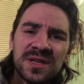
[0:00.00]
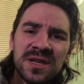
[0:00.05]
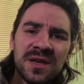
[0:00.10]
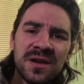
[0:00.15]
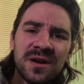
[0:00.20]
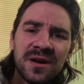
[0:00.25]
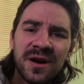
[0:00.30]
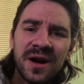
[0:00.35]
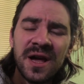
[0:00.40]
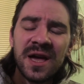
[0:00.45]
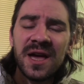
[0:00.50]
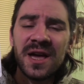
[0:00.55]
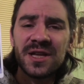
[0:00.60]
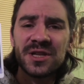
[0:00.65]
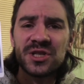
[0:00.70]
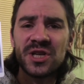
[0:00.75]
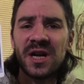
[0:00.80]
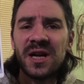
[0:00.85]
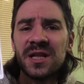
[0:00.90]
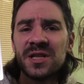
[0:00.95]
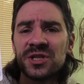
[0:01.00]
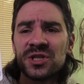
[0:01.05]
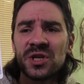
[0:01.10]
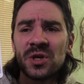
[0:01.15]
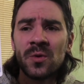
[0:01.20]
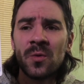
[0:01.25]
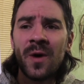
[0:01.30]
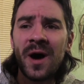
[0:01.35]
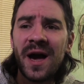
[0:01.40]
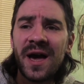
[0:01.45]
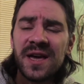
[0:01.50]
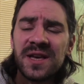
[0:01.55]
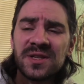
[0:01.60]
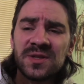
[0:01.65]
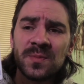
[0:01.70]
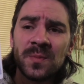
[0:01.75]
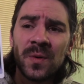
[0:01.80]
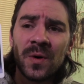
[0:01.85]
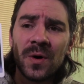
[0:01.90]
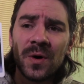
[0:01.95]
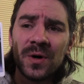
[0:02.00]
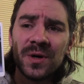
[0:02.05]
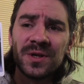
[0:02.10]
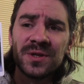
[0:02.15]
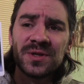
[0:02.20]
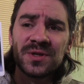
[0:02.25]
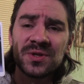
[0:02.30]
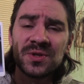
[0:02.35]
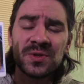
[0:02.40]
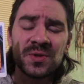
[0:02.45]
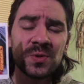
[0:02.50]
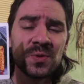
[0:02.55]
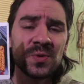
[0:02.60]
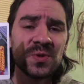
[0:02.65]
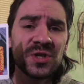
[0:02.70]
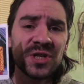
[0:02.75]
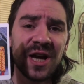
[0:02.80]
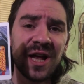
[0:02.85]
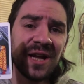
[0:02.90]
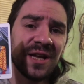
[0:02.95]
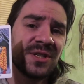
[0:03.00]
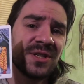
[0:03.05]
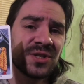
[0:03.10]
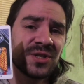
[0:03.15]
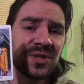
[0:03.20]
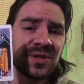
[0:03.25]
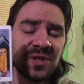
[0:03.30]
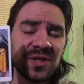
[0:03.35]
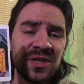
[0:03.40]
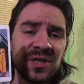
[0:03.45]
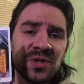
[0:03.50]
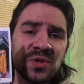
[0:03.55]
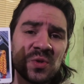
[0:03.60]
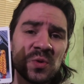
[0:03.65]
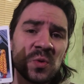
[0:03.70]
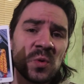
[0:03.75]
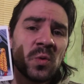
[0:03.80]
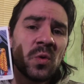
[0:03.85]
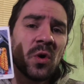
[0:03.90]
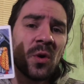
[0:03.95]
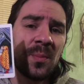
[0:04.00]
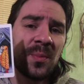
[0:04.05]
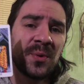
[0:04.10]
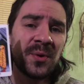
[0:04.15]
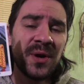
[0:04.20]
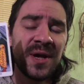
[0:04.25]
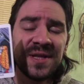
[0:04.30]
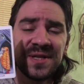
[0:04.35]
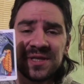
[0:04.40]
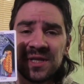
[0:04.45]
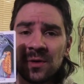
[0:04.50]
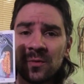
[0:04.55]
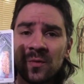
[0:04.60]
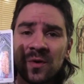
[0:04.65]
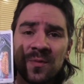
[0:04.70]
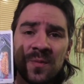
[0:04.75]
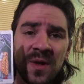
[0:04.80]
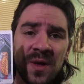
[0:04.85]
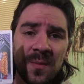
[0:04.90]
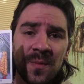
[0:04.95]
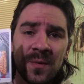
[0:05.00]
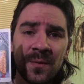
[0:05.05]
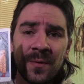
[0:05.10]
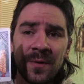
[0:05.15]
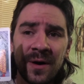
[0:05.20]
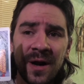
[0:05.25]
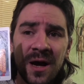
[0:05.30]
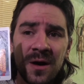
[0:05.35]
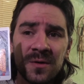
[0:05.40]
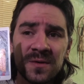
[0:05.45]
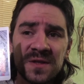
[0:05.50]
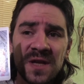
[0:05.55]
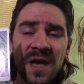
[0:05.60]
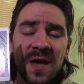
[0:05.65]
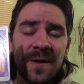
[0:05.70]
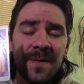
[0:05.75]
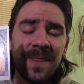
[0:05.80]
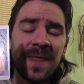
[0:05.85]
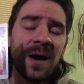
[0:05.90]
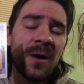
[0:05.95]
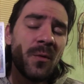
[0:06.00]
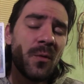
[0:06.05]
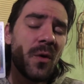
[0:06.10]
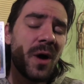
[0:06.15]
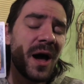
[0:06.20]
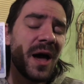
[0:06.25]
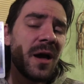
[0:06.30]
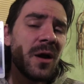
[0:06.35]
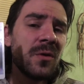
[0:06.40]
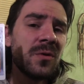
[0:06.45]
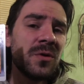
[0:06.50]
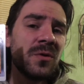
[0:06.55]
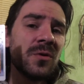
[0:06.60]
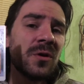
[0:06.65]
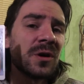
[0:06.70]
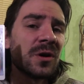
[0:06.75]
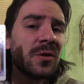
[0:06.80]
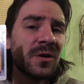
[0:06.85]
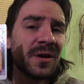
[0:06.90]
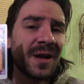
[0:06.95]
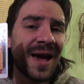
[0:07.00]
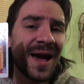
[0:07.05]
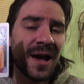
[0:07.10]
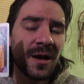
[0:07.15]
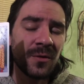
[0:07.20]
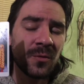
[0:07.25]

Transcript: here, challenging wise, points to challenges into cooperating with people around. Now, while you are gonna